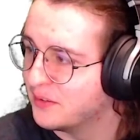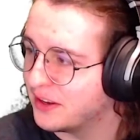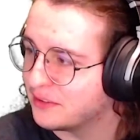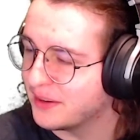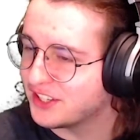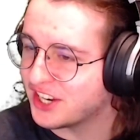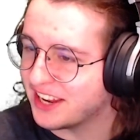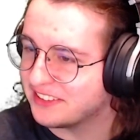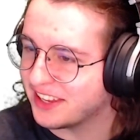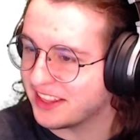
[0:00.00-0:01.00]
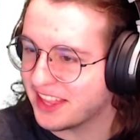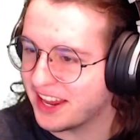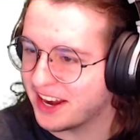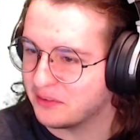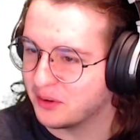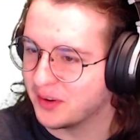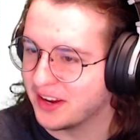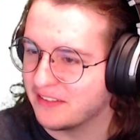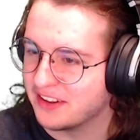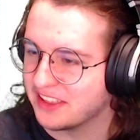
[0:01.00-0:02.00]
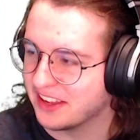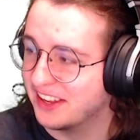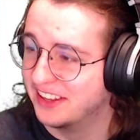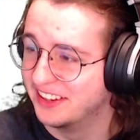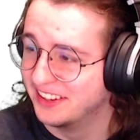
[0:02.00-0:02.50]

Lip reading: Why is my chat saying that I ruined everything?